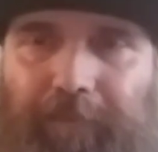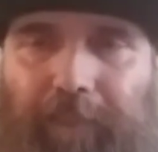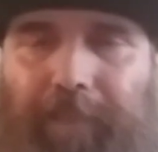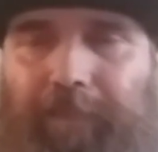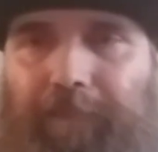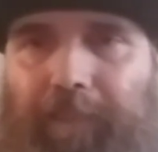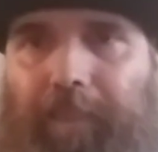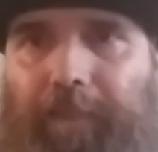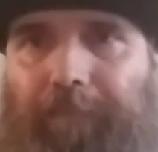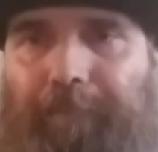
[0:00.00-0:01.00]
like the
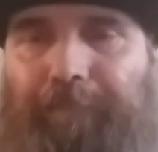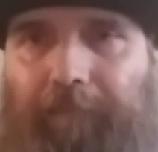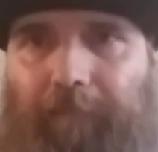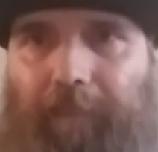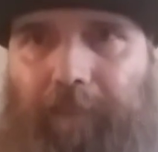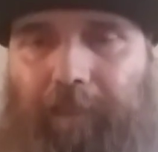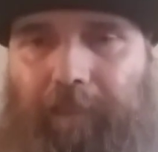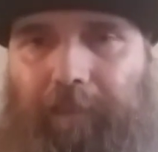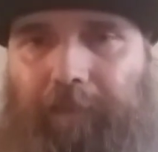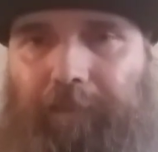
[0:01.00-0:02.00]
video.
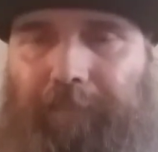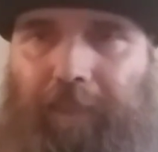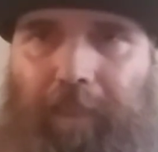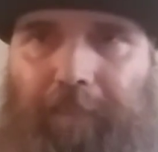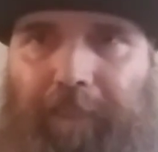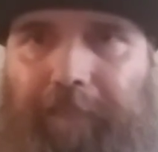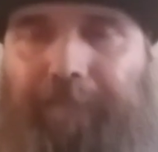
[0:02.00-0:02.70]
Leave a comment